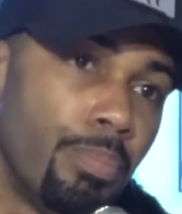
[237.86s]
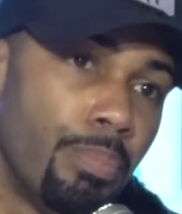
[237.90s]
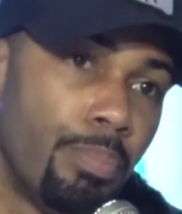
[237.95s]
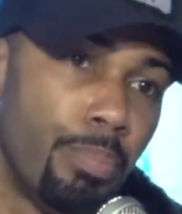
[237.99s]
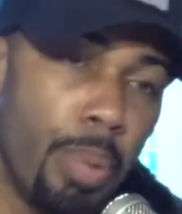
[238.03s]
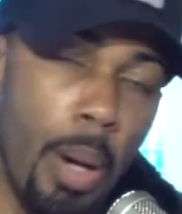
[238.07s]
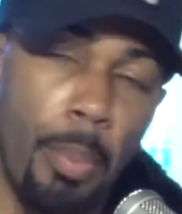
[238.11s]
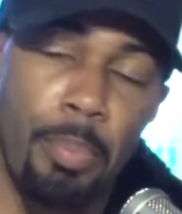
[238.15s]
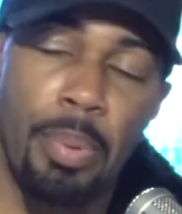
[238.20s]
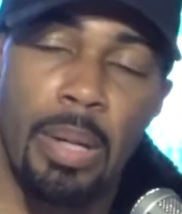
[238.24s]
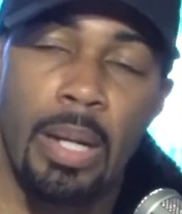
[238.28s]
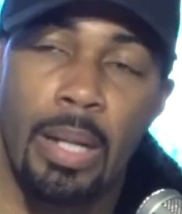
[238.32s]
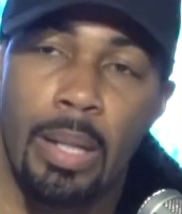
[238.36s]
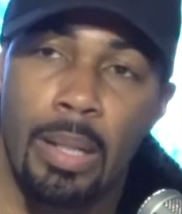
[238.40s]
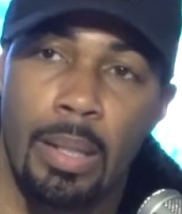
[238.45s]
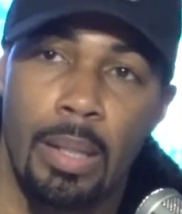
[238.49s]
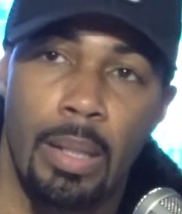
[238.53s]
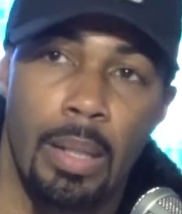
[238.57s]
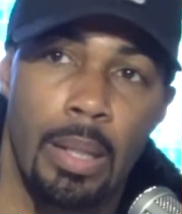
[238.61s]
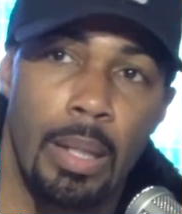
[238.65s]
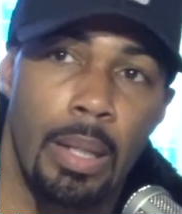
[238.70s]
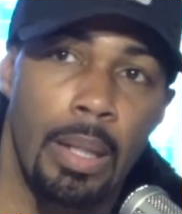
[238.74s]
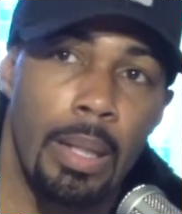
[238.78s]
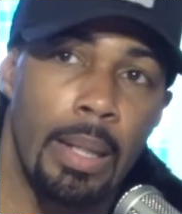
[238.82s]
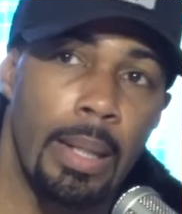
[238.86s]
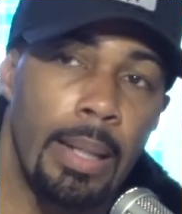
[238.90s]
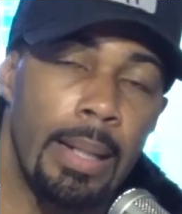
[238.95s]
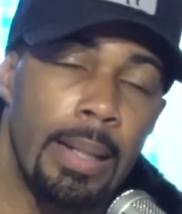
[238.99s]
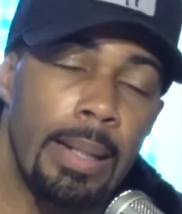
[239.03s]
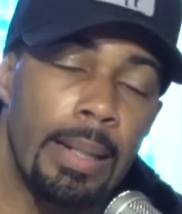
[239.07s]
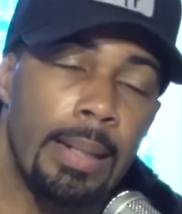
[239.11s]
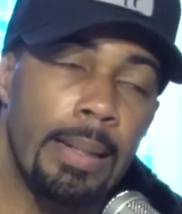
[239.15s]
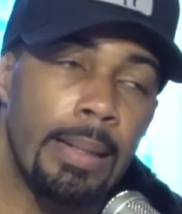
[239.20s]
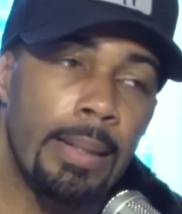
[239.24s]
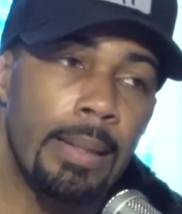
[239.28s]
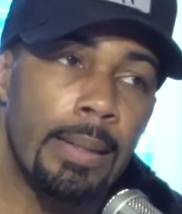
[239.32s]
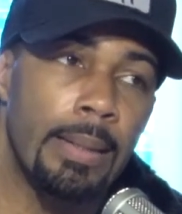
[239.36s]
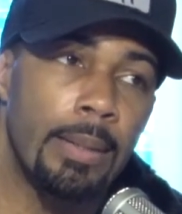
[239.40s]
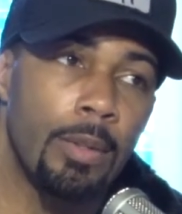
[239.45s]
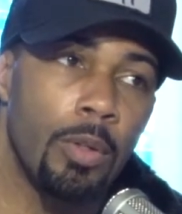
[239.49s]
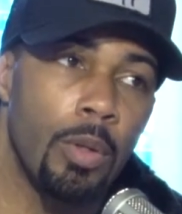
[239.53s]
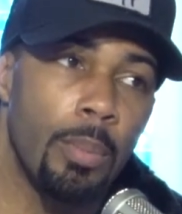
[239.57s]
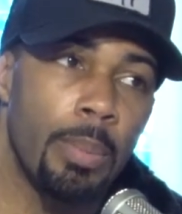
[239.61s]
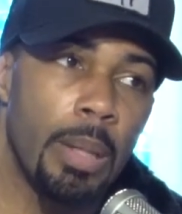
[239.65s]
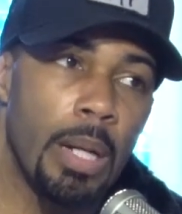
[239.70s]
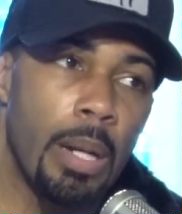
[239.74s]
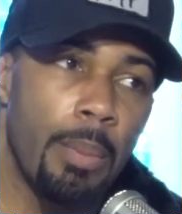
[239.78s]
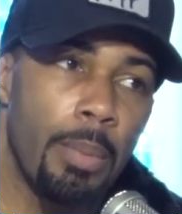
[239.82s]
puppeted
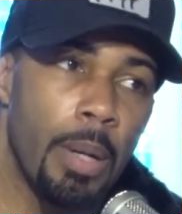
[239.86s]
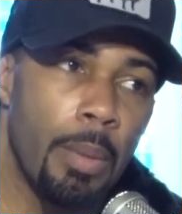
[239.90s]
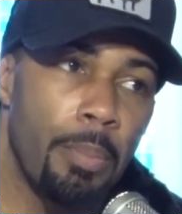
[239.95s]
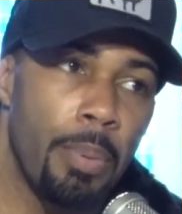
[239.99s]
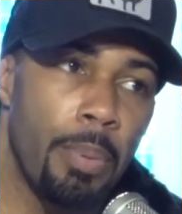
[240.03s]
or becoming a